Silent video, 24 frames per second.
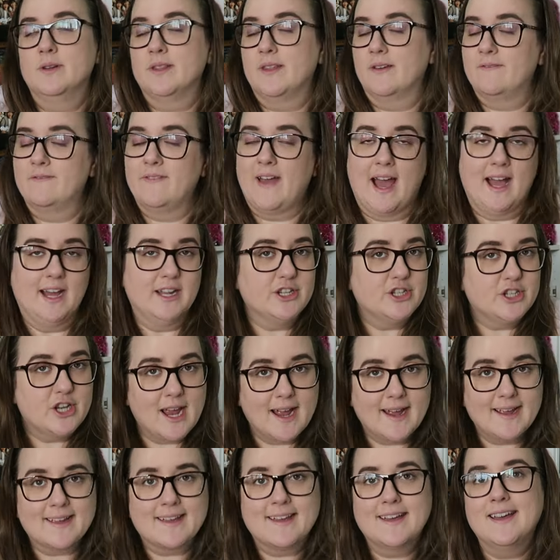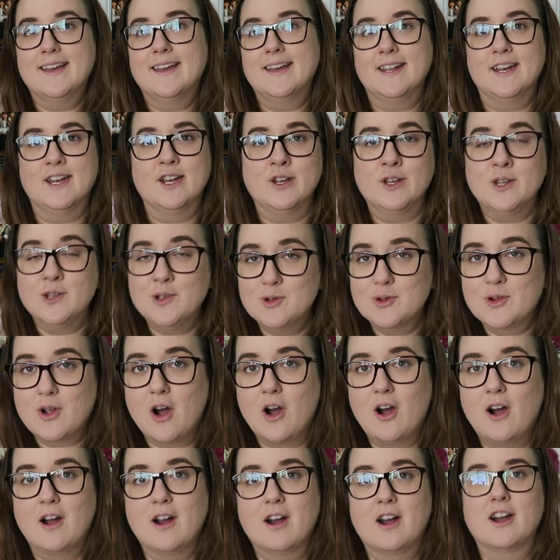with a fat check and a new
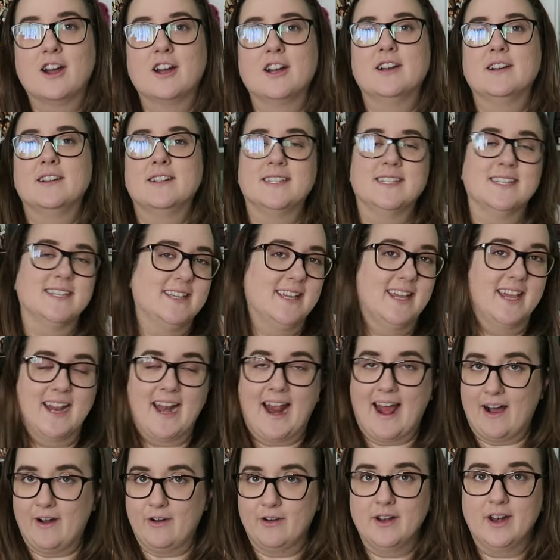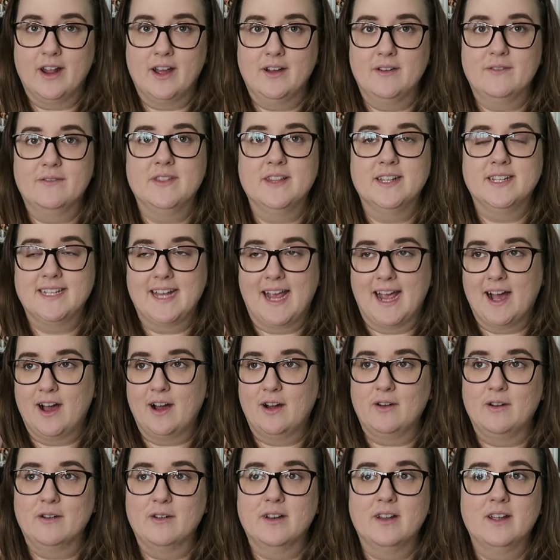car to get out of the
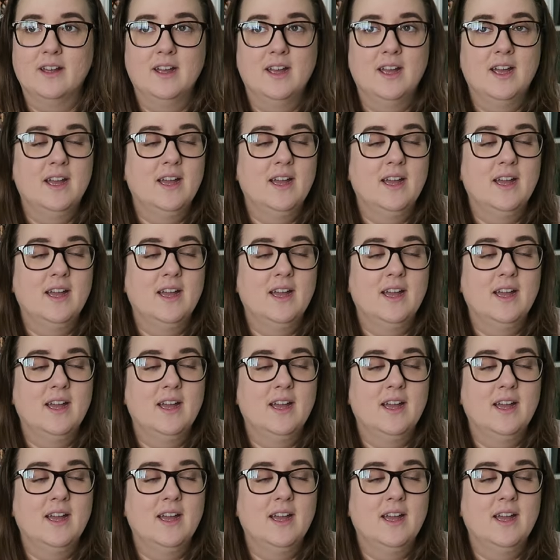town.